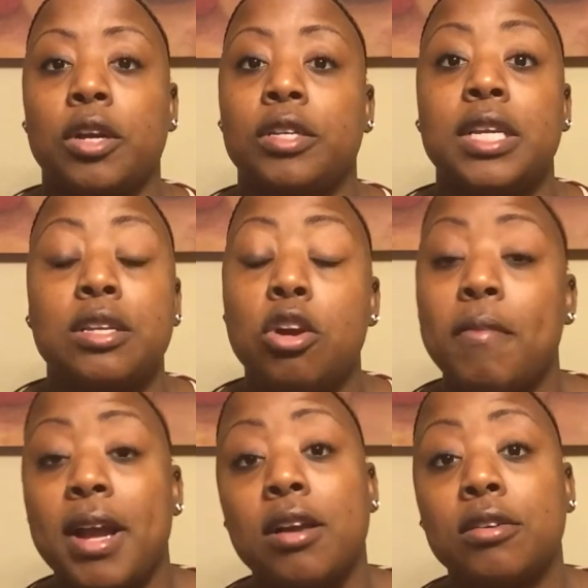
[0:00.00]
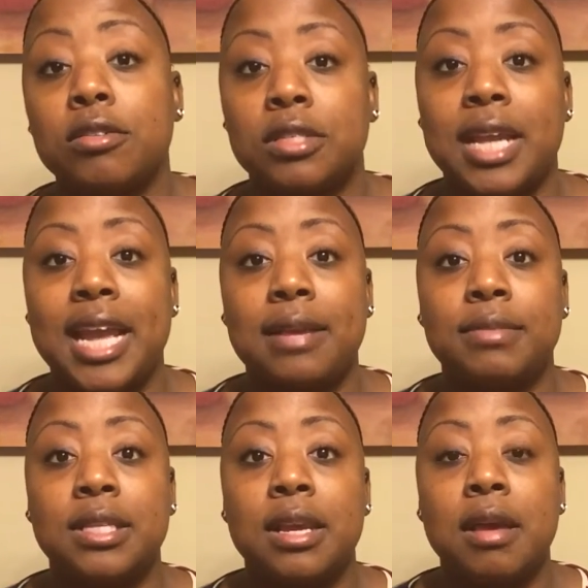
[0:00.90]
Didn't know my uncles'
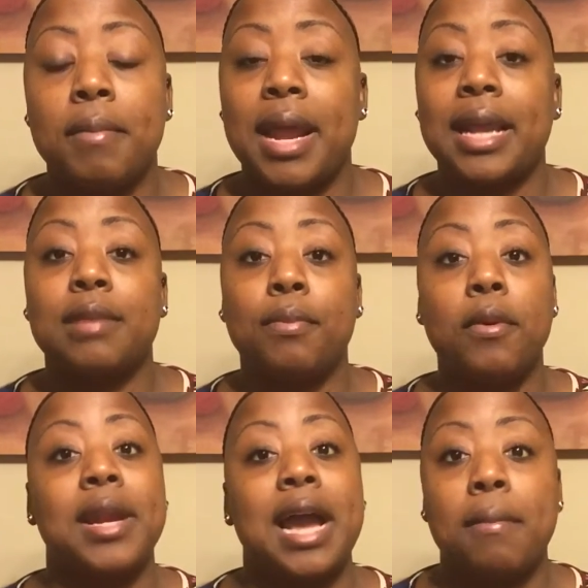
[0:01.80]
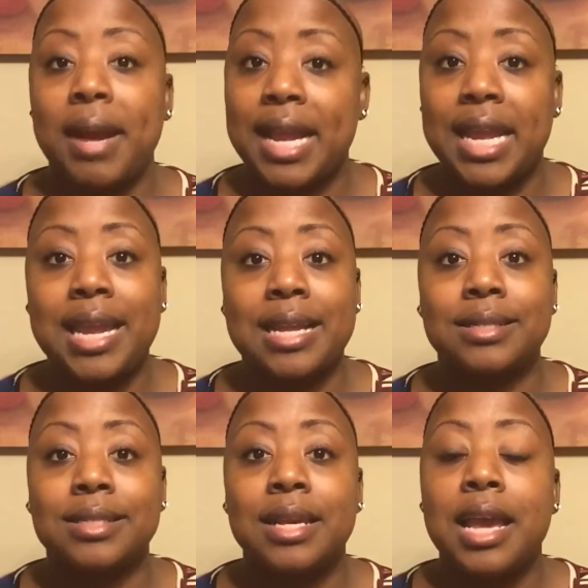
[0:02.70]
names, but I could point out my
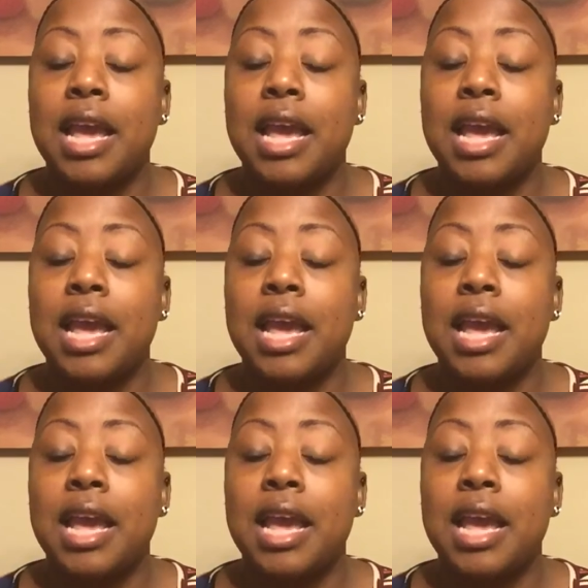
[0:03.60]
aunts.